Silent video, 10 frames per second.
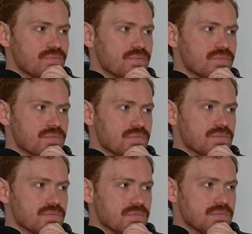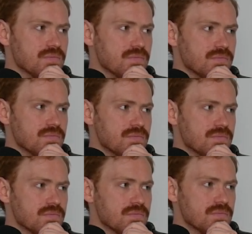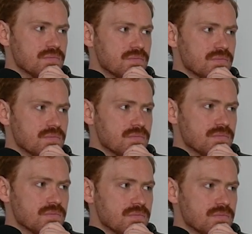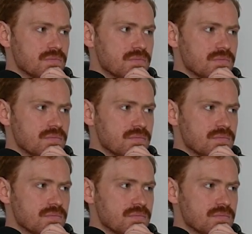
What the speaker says: This person isn't speaking.